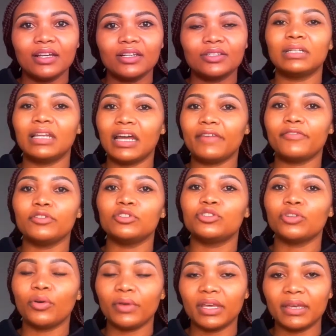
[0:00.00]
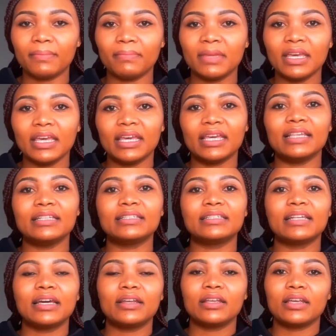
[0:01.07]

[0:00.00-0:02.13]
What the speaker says: The love you show him is